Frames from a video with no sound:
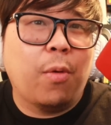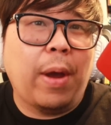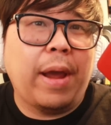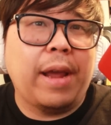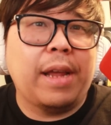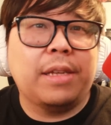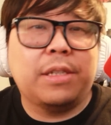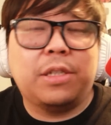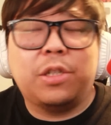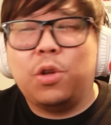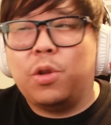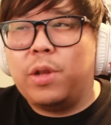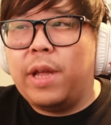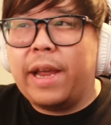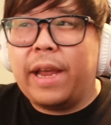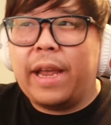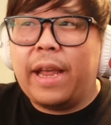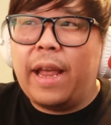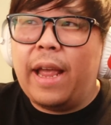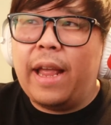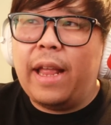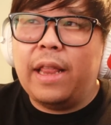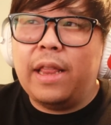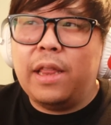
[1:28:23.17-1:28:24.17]
right? So like
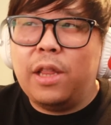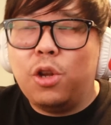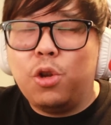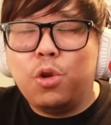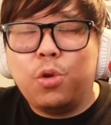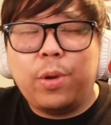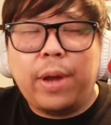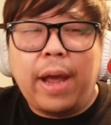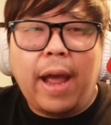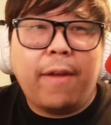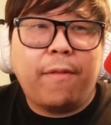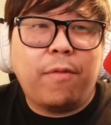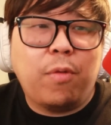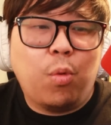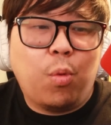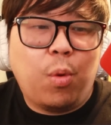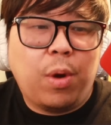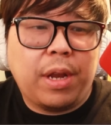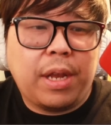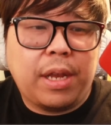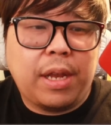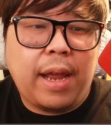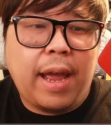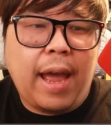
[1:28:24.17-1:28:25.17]
literally
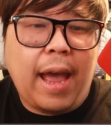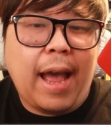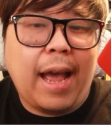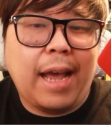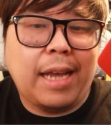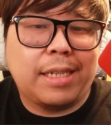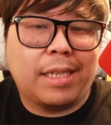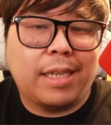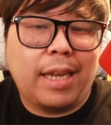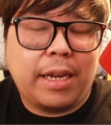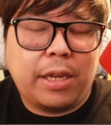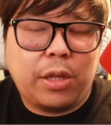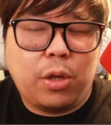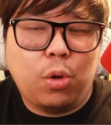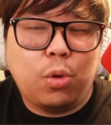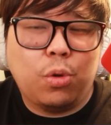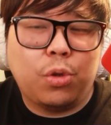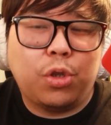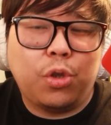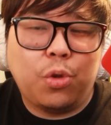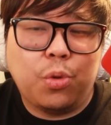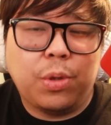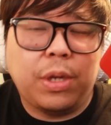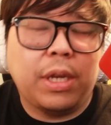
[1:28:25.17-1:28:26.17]
everyone has like
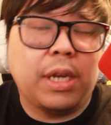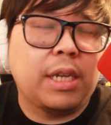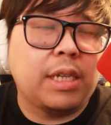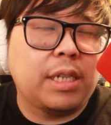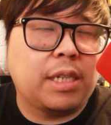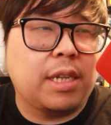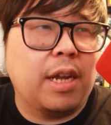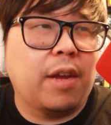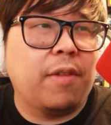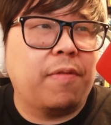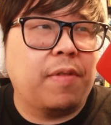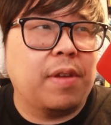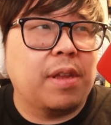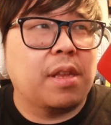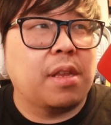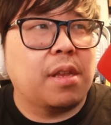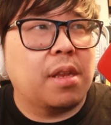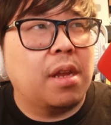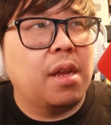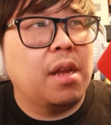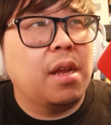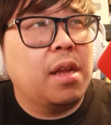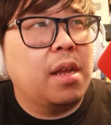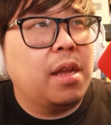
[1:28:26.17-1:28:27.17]
those unique stuff,
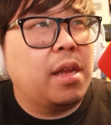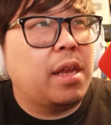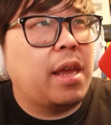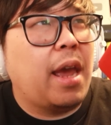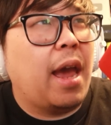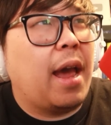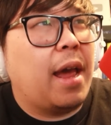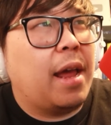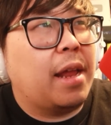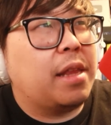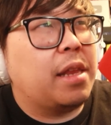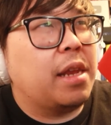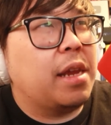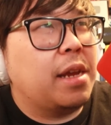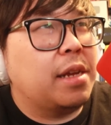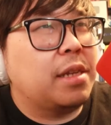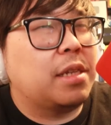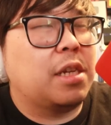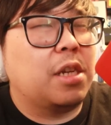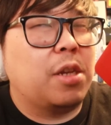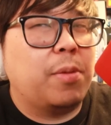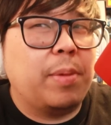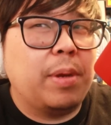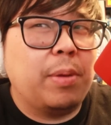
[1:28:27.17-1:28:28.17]
and yeah, I think
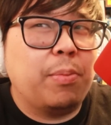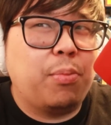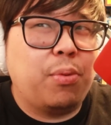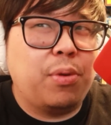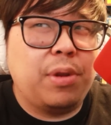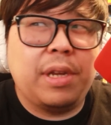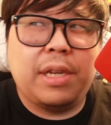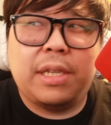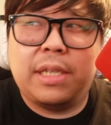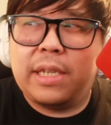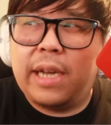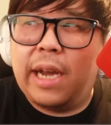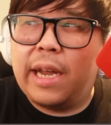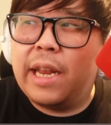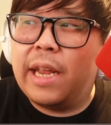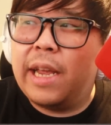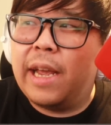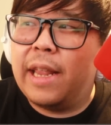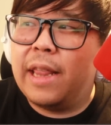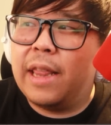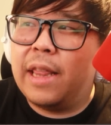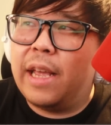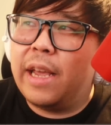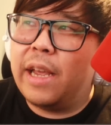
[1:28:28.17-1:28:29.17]
it's gonna be pretty
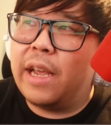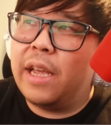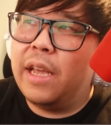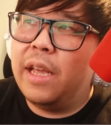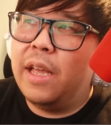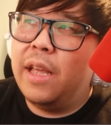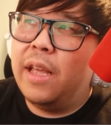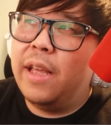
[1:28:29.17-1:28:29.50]
exciting. And like,